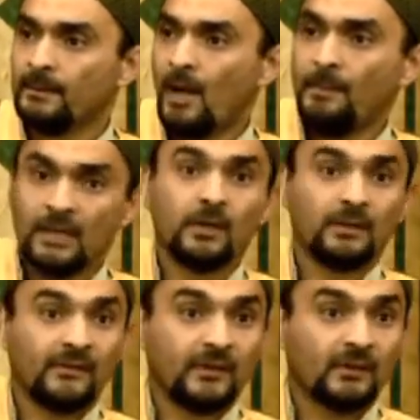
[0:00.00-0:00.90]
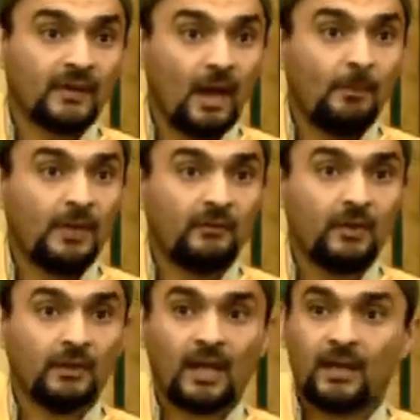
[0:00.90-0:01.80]
How many heard this? Seriously, how many of
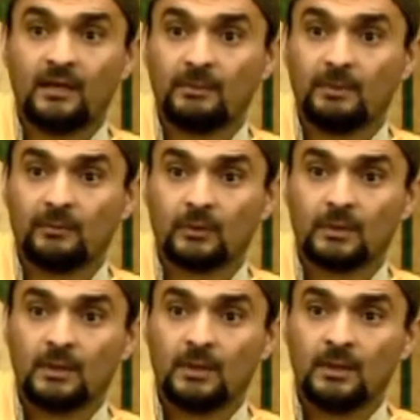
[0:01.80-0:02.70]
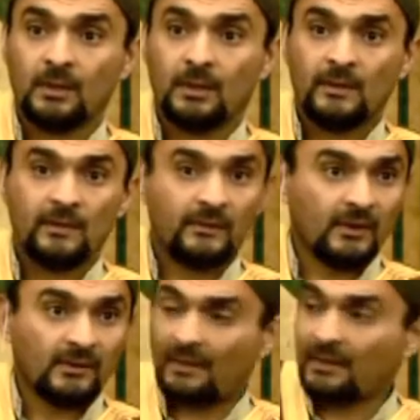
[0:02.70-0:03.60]
you heard the hadith before?
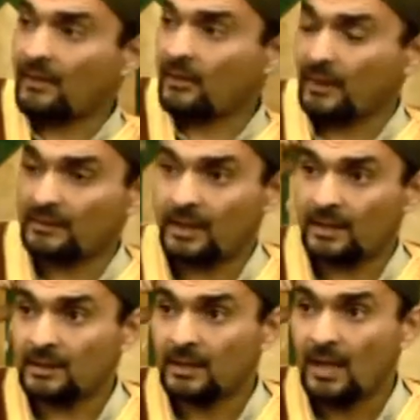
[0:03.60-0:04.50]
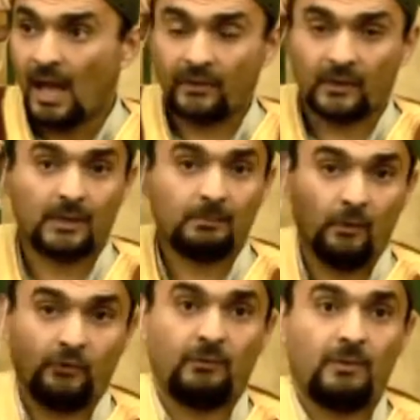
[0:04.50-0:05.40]
Seriously, I, I thought that it, I thought that
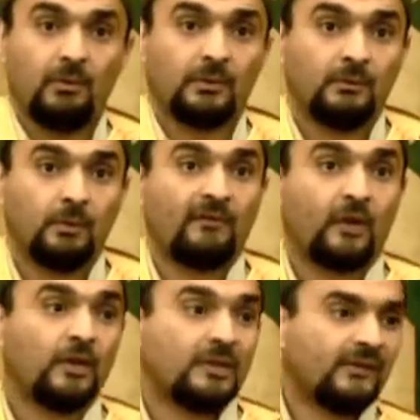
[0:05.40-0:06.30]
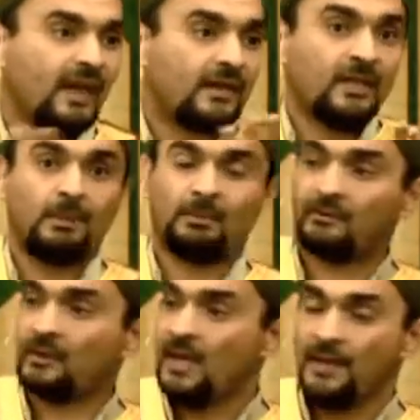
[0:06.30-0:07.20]
most of you would, would have heard this hadith
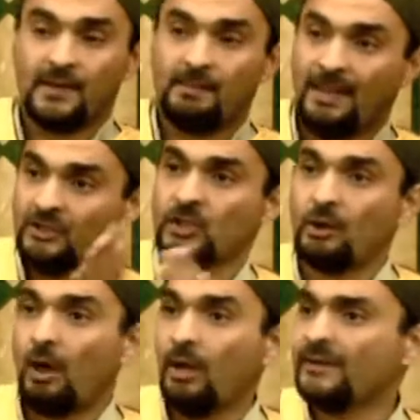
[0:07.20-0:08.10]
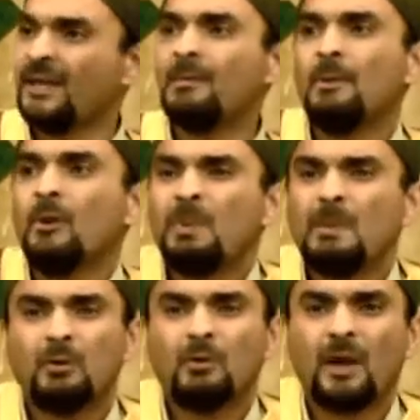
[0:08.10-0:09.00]
because they mention it all the time and most
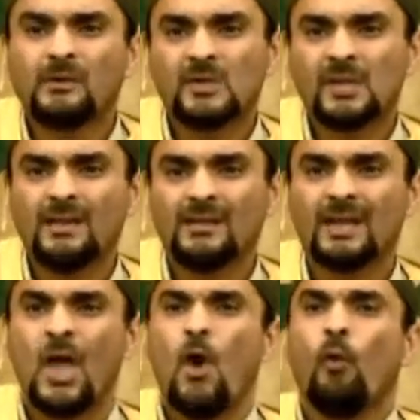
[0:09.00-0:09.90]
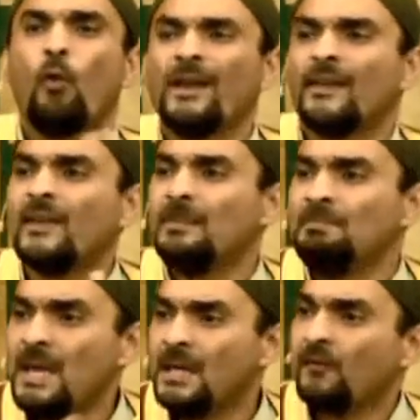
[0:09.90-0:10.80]
people don't understand it. What does it
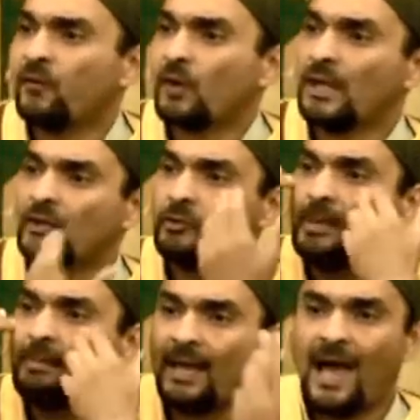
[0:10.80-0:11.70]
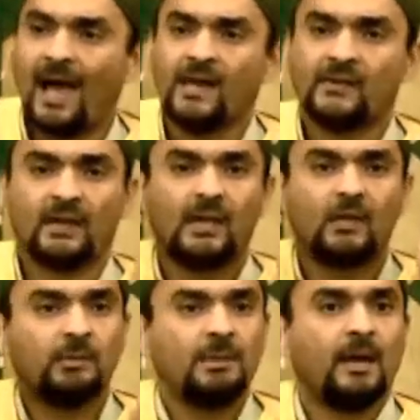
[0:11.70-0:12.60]
mean for Allah to be my eyes and
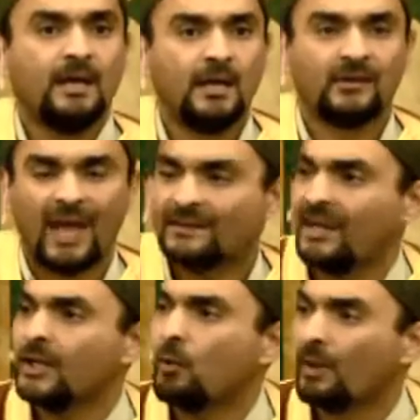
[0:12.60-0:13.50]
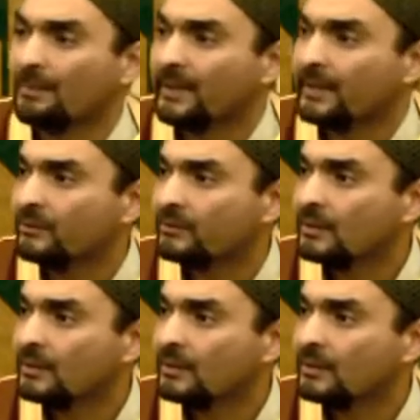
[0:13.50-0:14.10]
Allah to be my ears? I tell you what it means.